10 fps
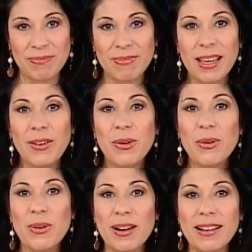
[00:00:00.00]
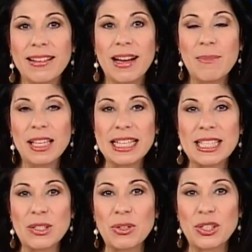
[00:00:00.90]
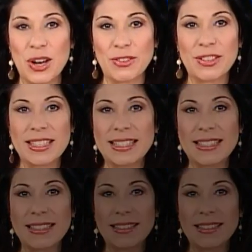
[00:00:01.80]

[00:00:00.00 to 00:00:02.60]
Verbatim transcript: In New York, I'm Alexis Christoforous.